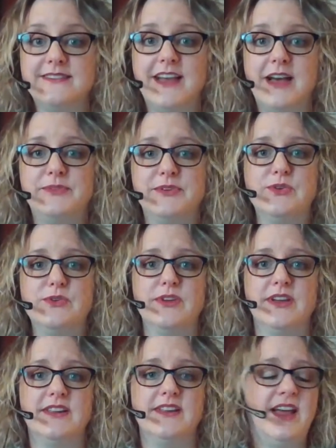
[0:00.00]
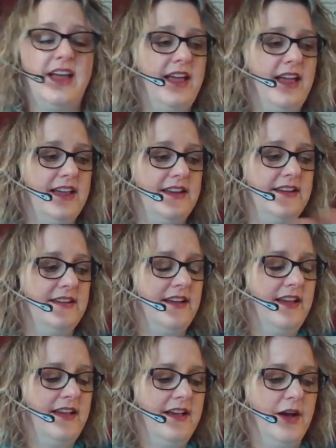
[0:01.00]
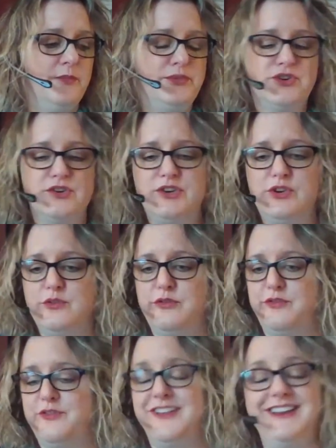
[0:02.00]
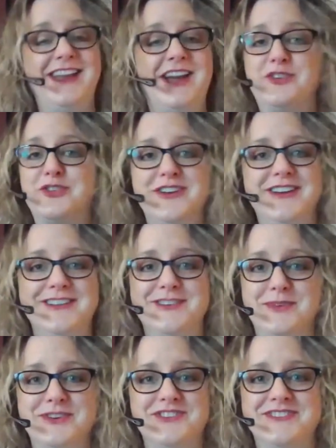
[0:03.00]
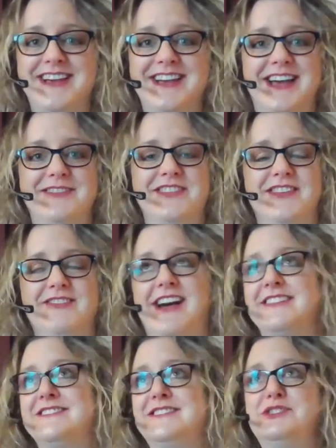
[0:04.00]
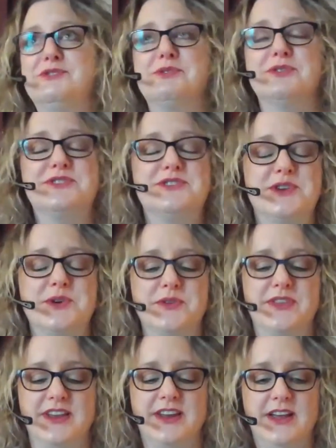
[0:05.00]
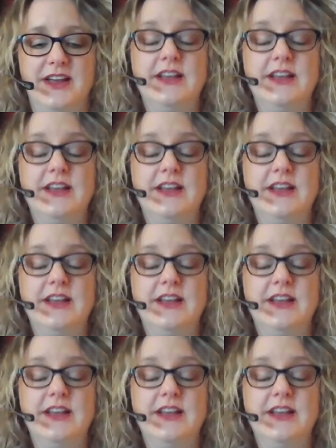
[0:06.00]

absolutely. And I'm sure you've encountered it as much as I have in the last year or so, that